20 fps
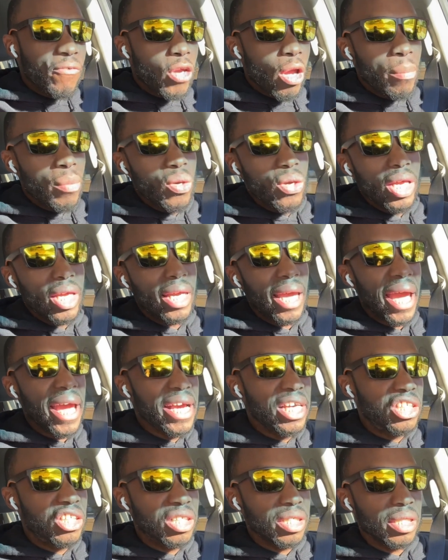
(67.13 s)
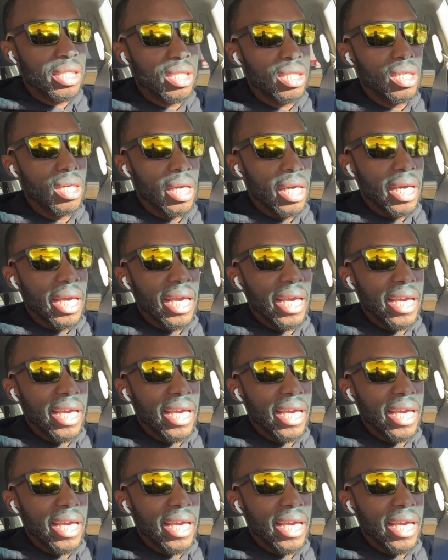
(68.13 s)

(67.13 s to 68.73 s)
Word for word: communication